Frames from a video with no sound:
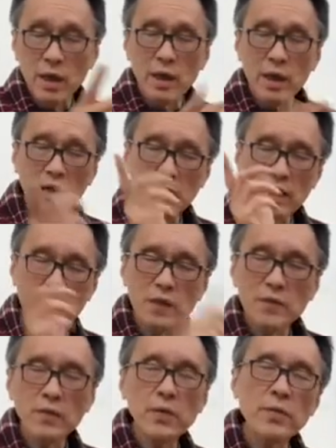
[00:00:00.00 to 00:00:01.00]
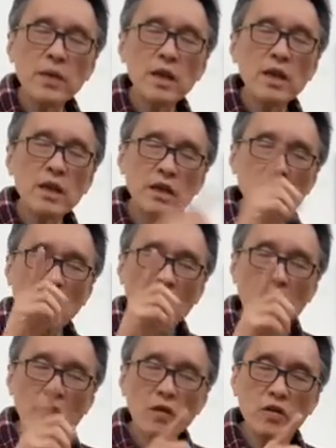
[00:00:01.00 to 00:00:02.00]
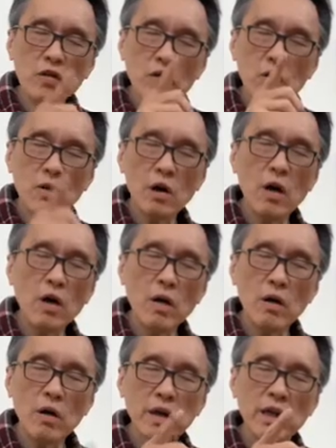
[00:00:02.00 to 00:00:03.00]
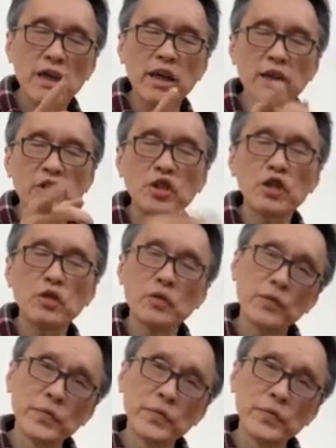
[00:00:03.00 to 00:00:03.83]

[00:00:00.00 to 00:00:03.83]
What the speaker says: in 1850 is also called Hian Chiu.